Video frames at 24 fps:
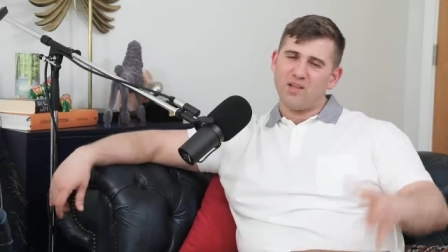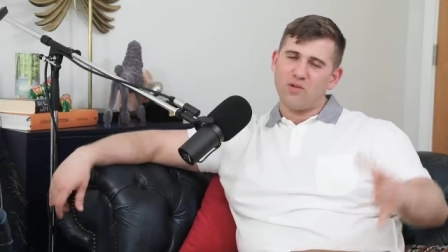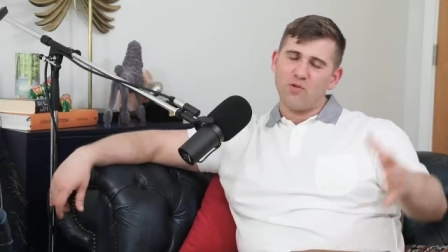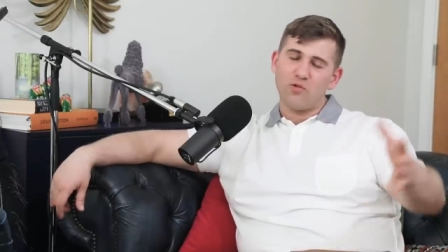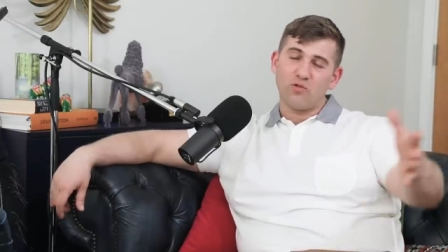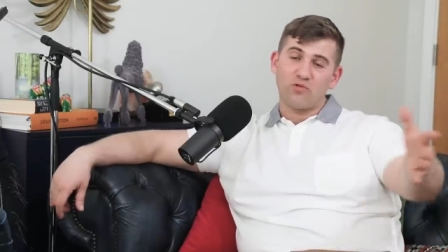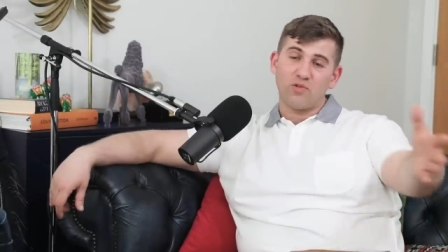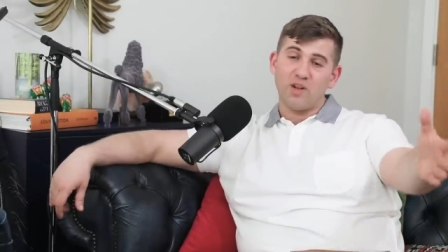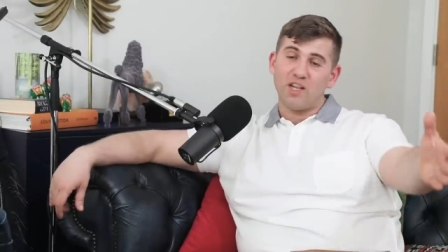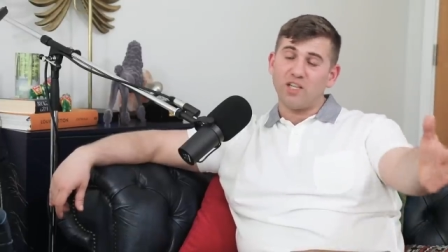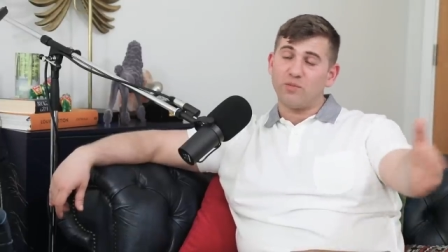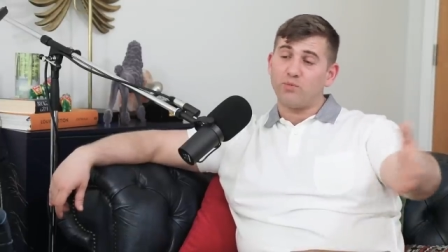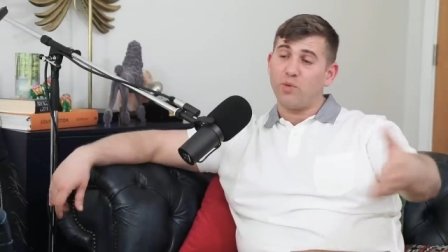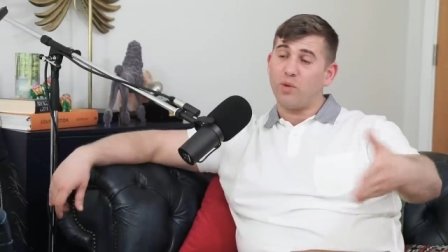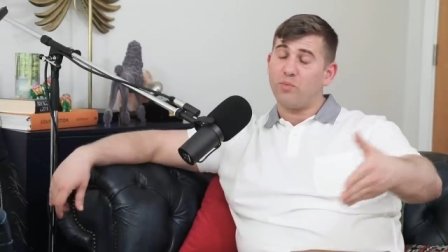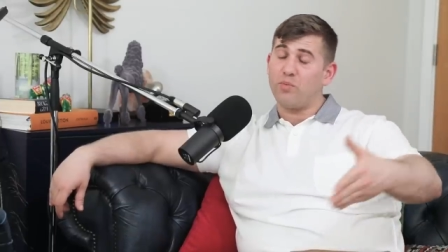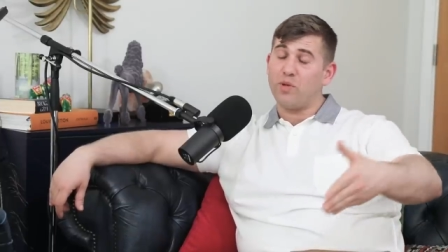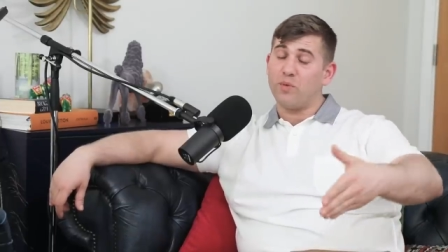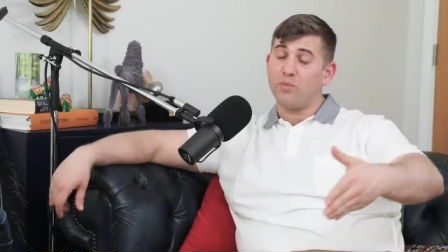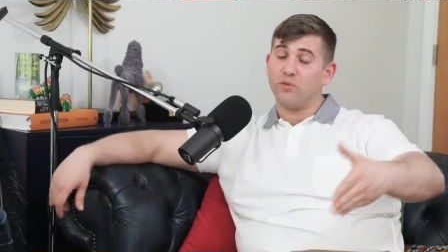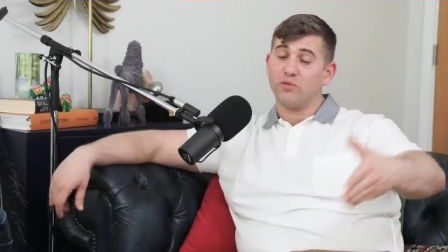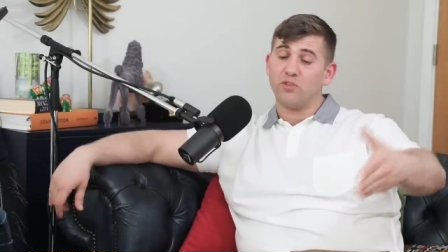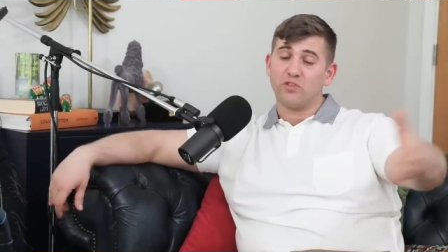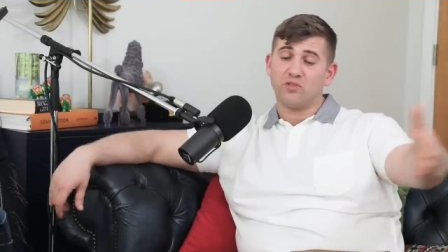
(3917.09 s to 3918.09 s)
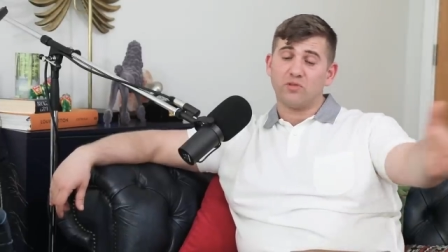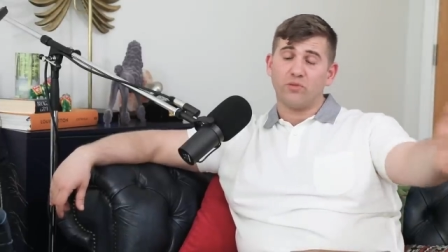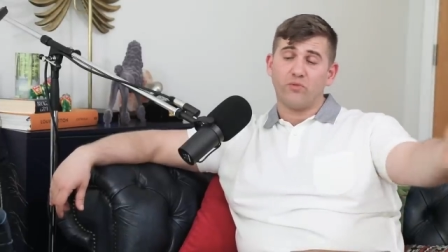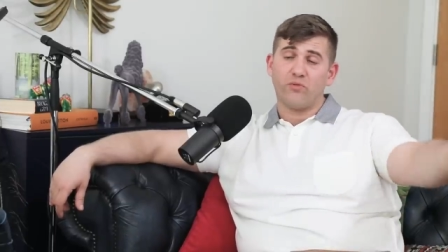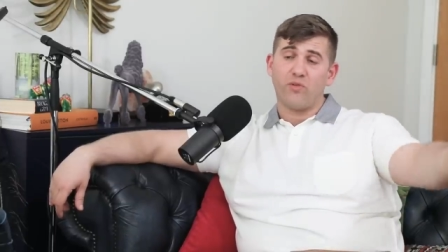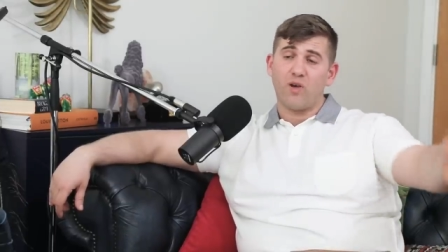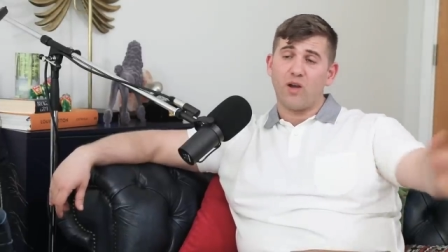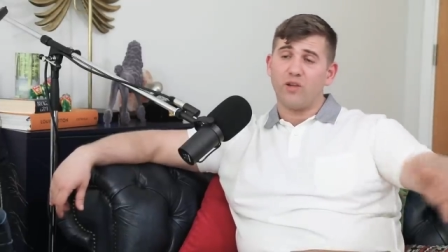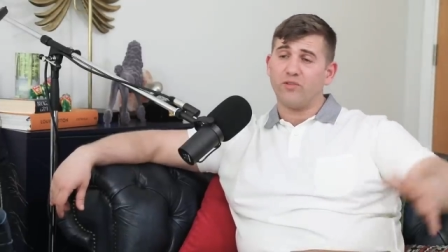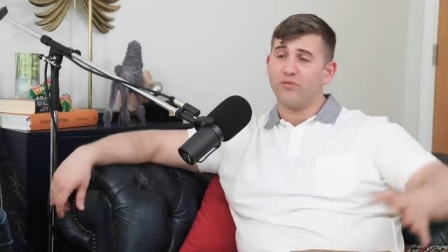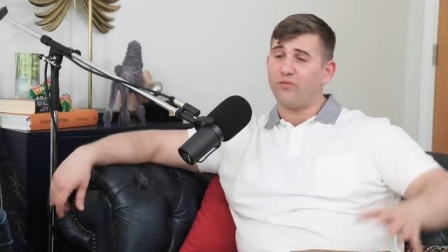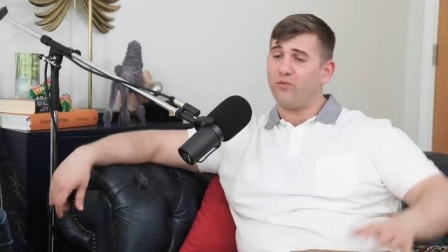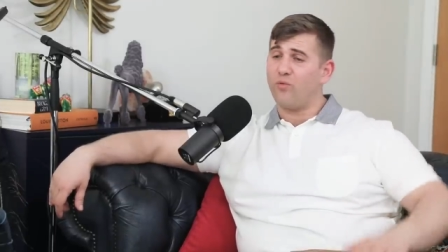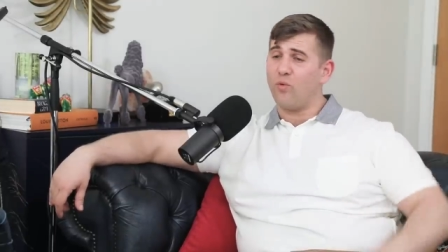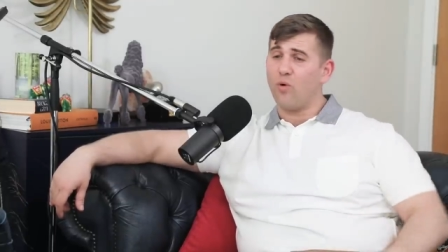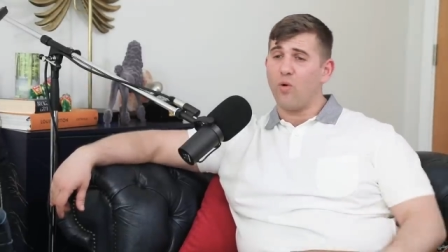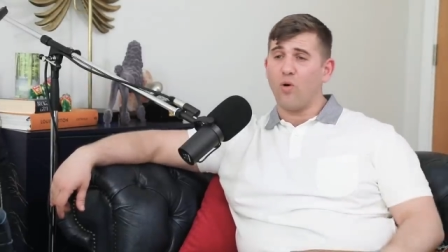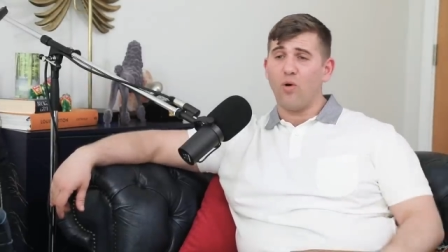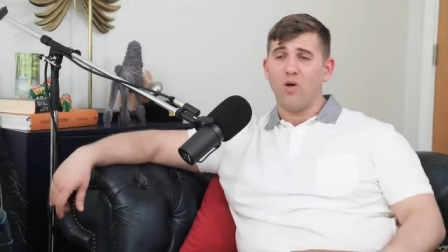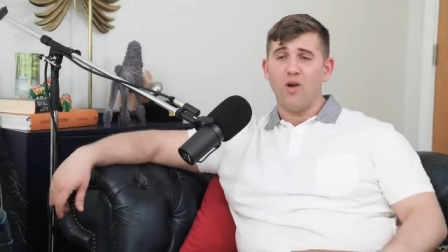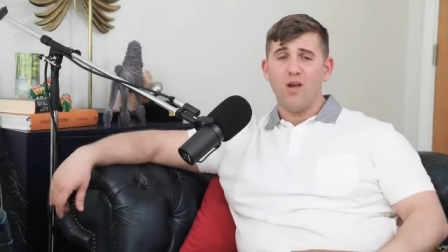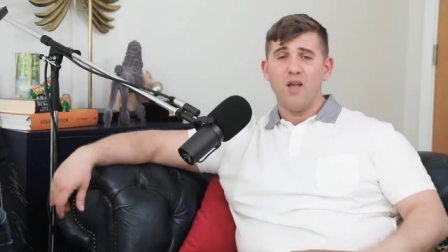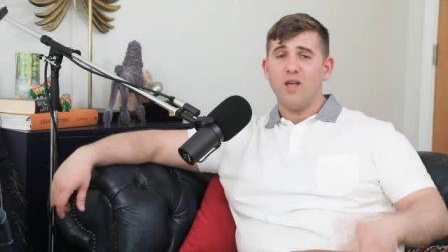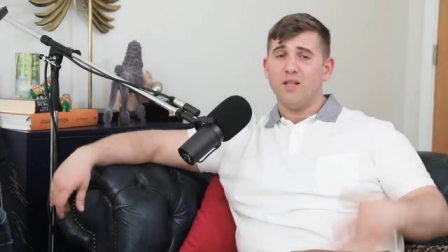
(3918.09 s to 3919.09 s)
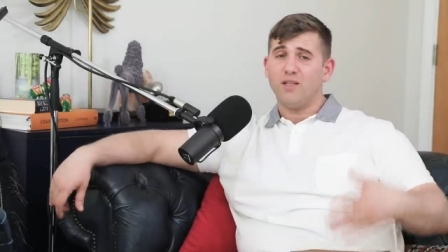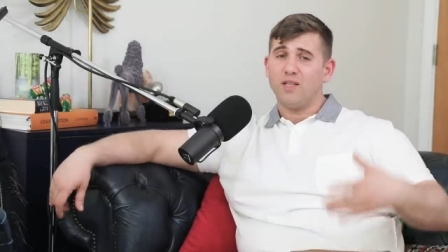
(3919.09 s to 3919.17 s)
They were raised by people that survived war.